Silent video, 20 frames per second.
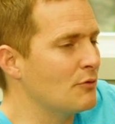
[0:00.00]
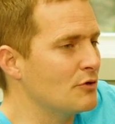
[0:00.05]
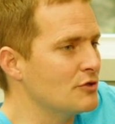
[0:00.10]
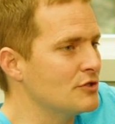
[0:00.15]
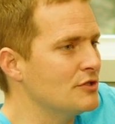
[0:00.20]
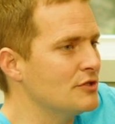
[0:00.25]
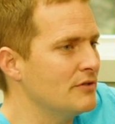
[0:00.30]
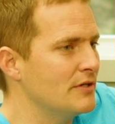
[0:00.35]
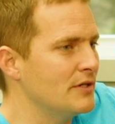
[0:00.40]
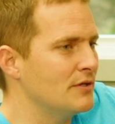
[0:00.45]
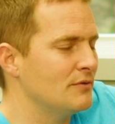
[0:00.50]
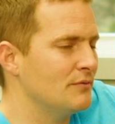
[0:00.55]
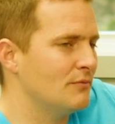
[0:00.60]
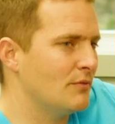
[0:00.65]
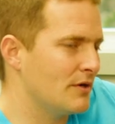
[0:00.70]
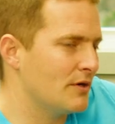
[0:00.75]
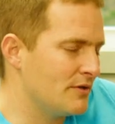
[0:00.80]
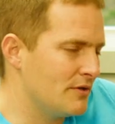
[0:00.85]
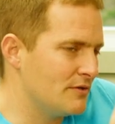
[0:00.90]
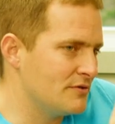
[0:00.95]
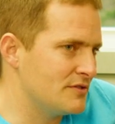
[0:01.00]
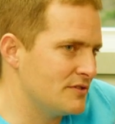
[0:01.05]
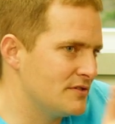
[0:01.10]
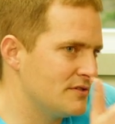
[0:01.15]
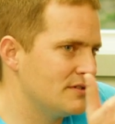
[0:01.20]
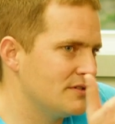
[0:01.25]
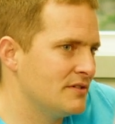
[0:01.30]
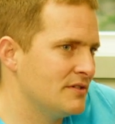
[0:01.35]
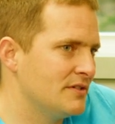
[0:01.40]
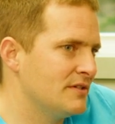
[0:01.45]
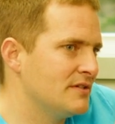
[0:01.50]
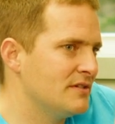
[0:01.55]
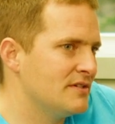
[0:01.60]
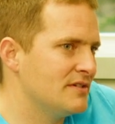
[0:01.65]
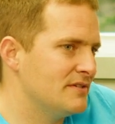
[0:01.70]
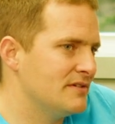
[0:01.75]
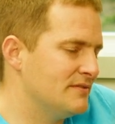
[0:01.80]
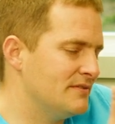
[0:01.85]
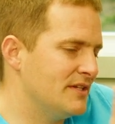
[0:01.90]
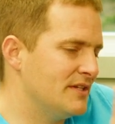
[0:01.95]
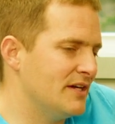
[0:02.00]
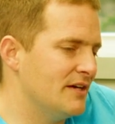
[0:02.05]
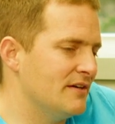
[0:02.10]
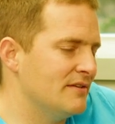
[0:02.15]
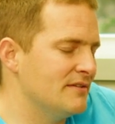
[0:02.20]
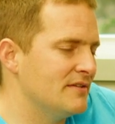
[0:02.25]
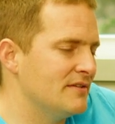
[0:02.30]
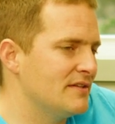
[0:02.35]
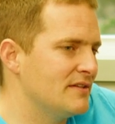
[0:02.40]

we're doing? What are those, you know,